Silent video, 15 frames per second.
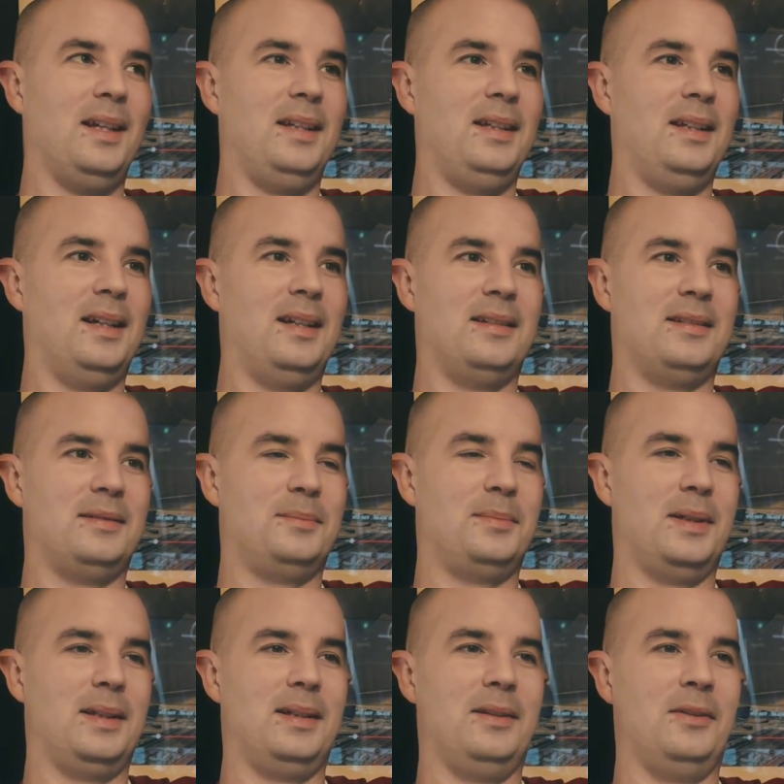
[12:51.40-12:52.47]
Yeah,
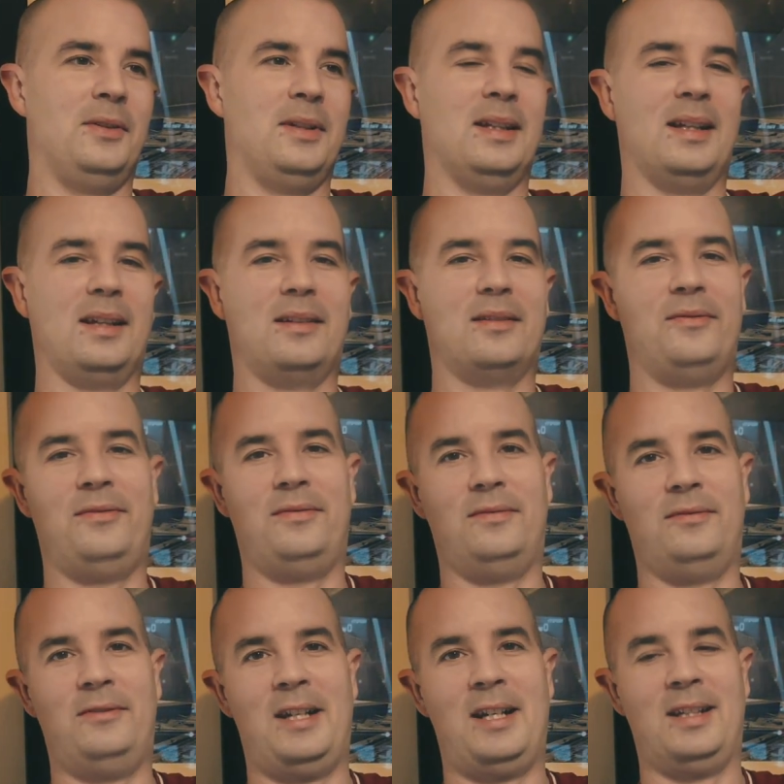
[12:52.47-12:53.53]
but only like
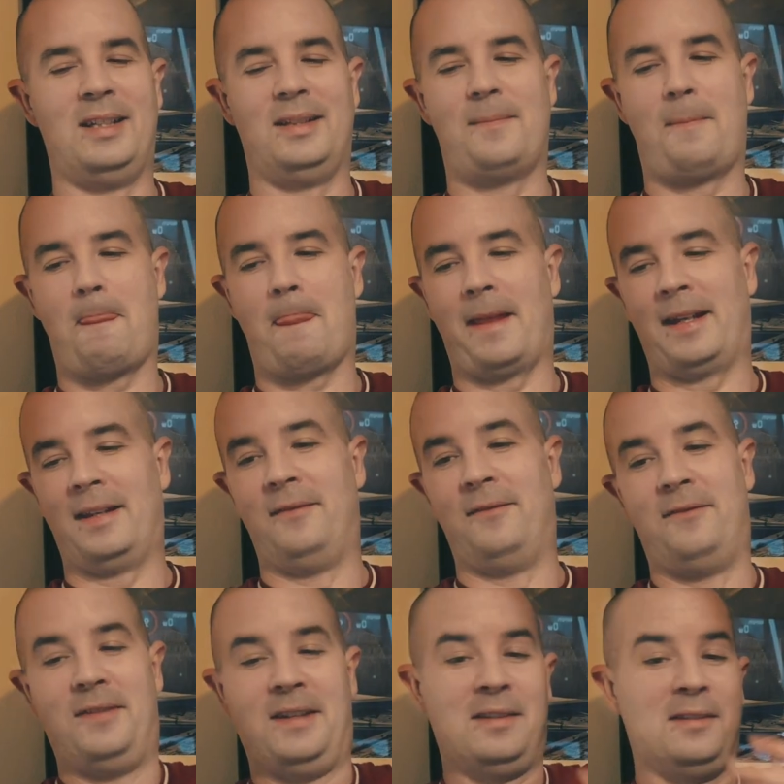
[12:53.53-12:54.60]
rarely. I can
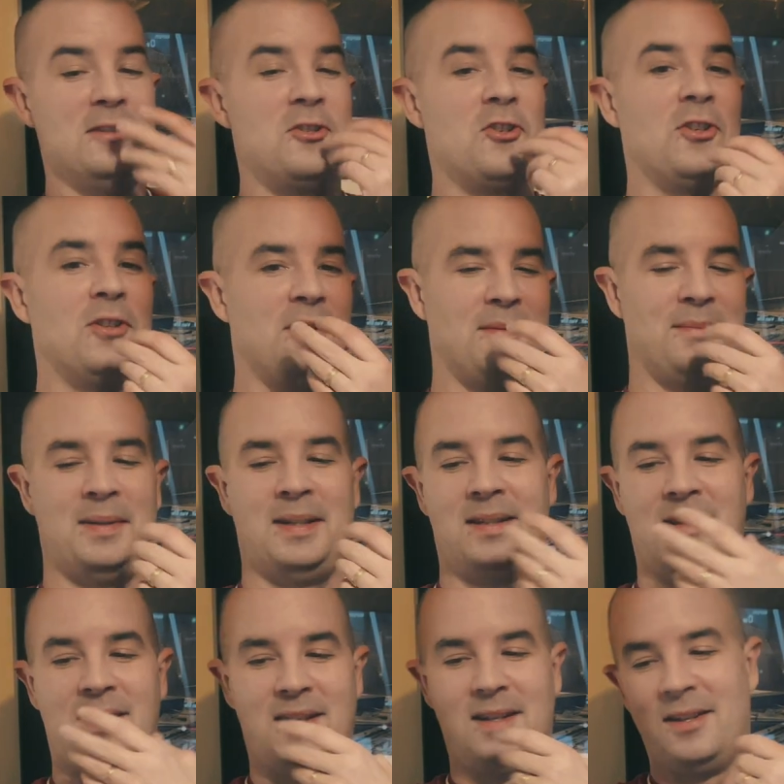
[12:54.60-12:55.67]
feel the sugar on
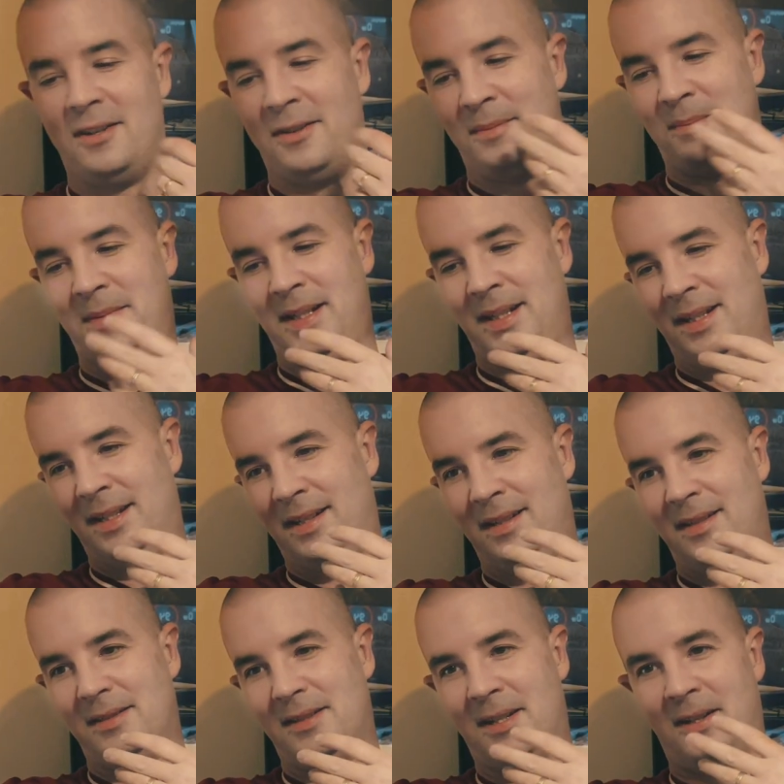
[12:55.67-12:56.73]
my
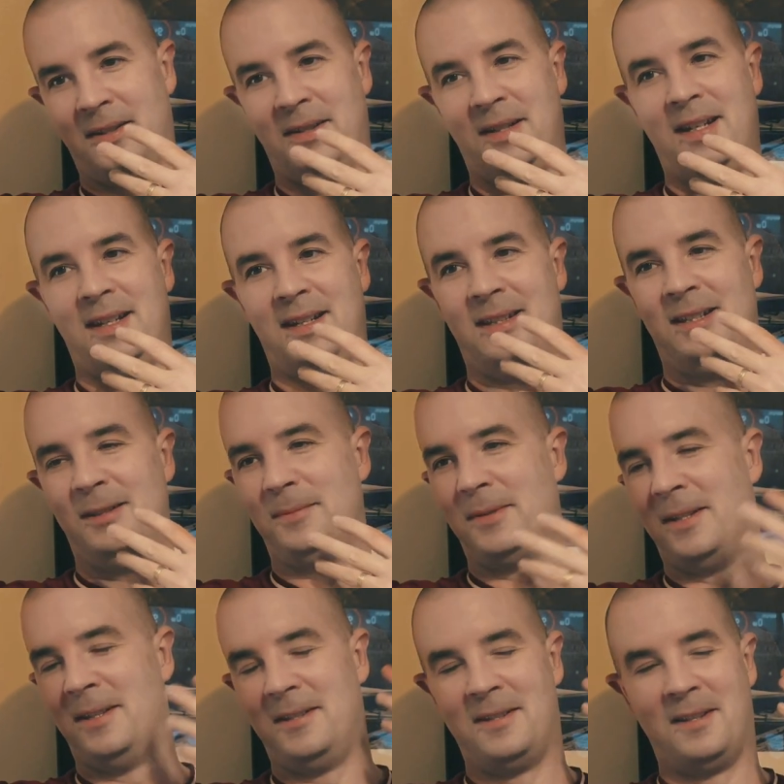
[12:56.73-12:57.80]
tongue and lips,
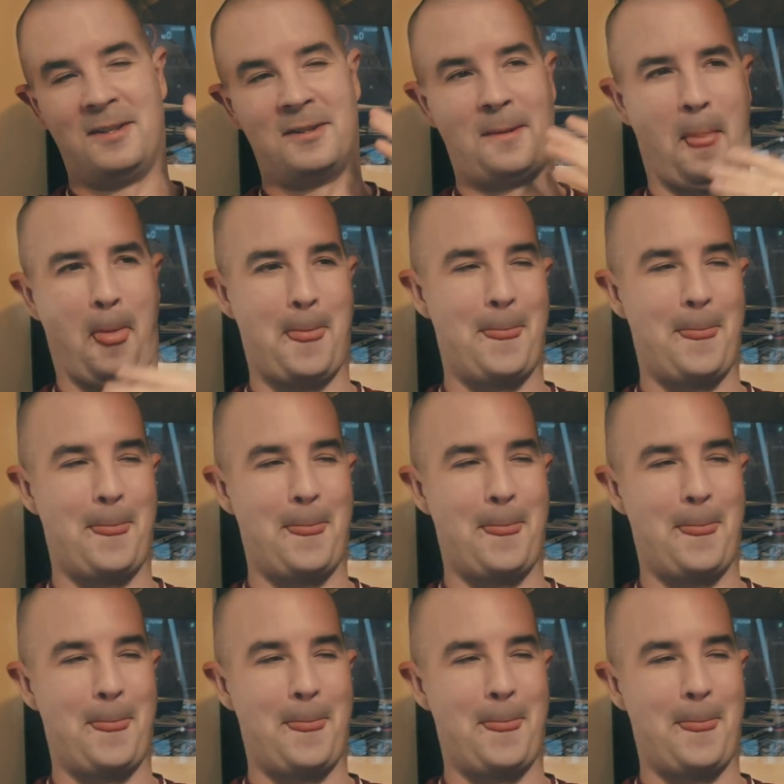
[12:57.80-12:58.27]
and it's just